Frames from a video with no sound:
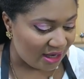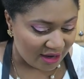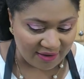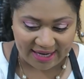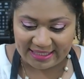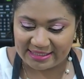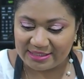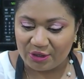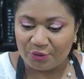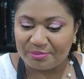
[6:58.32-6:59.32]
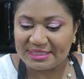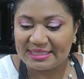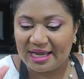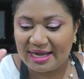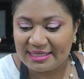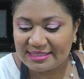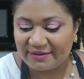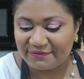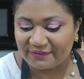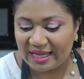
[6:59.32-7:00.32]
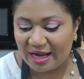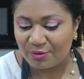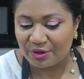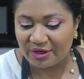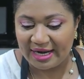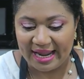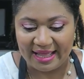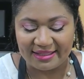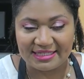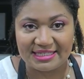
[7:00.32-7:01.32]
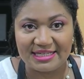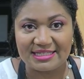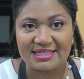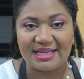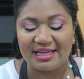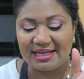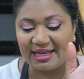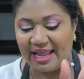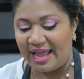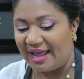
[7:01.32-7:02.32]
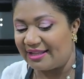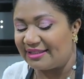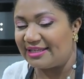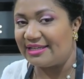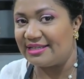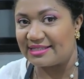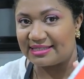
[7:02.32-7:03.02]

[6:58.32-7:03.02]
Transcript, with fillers: All right, so besides the flour and the seasoning and the